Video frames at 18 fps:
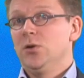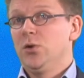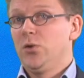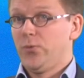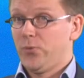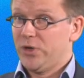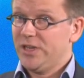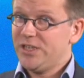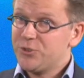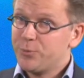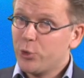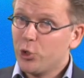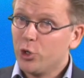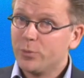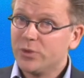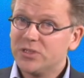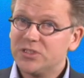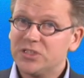For this
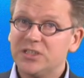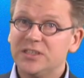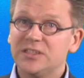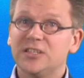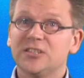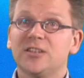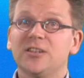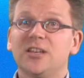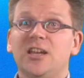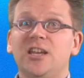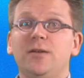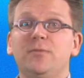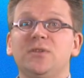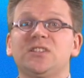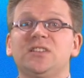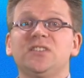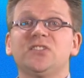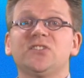purpose, system
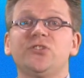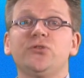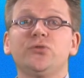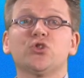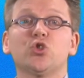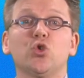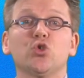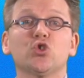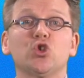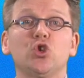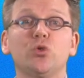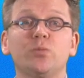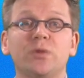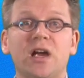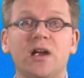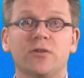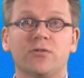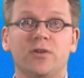dynamicists use causal loop
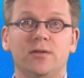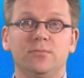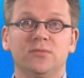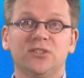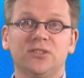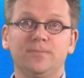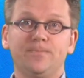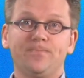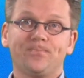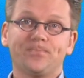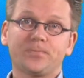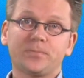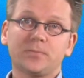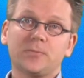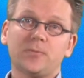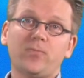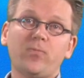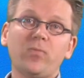diagrams.
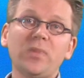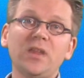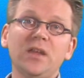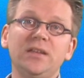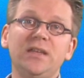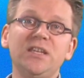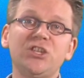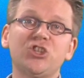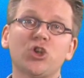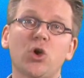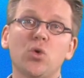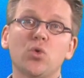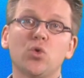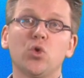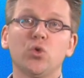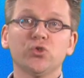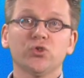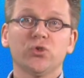These show
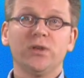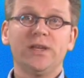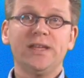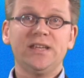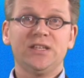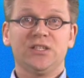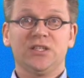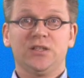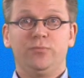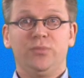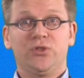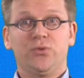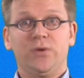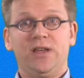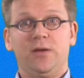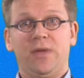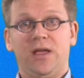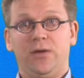causal links
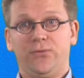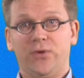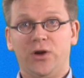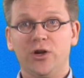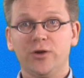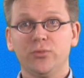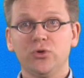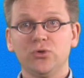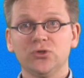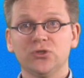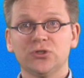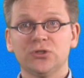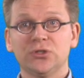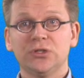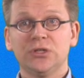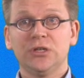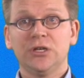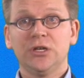between the main variables,
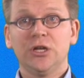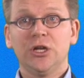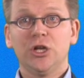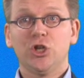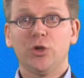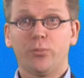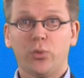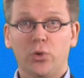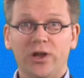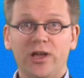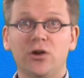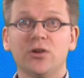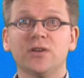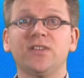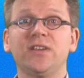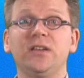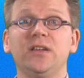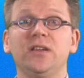the
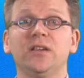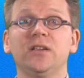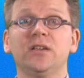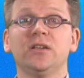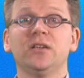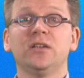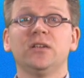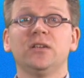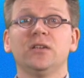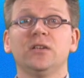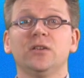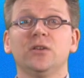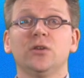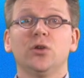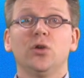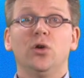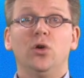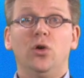polarity
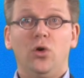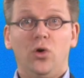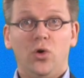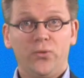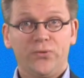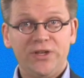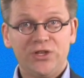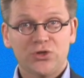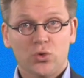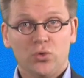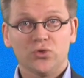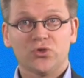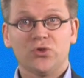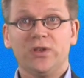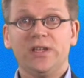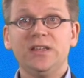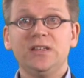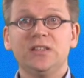of these
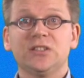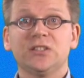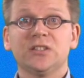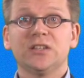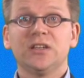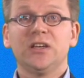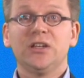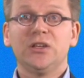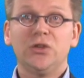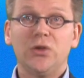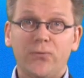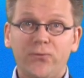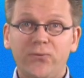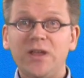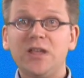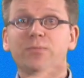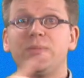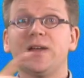causal links, the
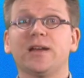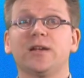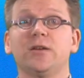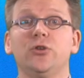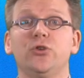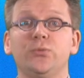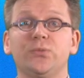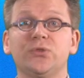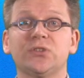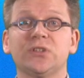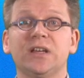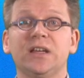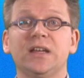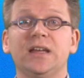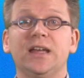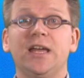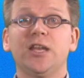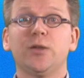feedback loops,
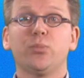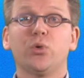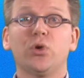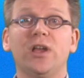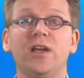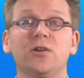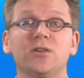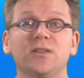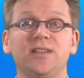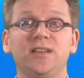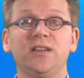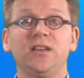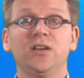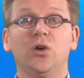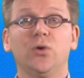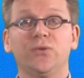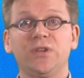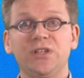and the polarity
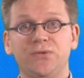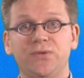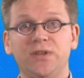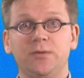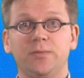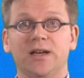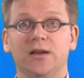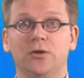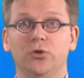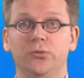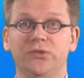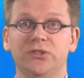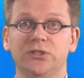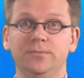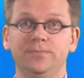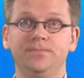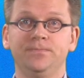of these feedback loops.